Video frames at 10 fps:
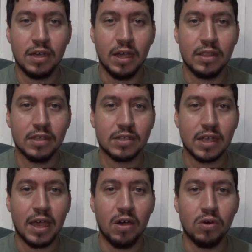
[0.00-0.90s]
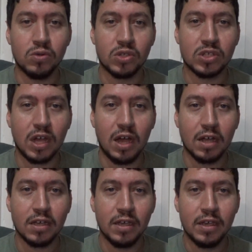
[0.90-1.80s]
And this guy owns
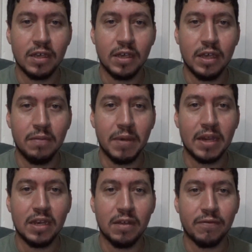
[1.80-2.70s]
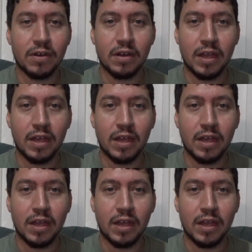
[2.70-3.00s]
stock in many different